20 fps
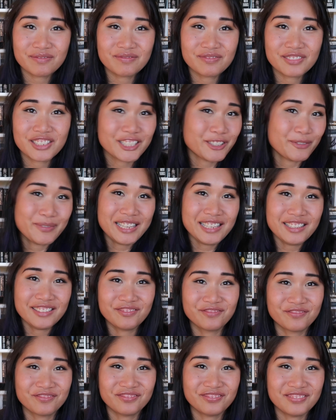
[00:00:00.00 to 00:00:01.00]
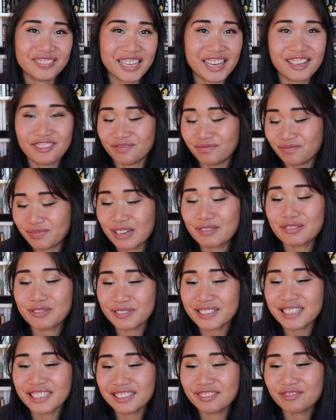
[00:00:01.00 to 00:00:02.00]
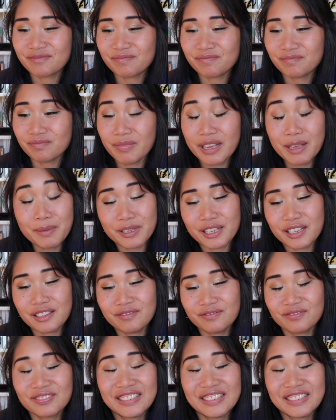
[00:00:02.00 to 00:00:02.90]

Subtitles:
Just me? Yeah, probably. Maybe.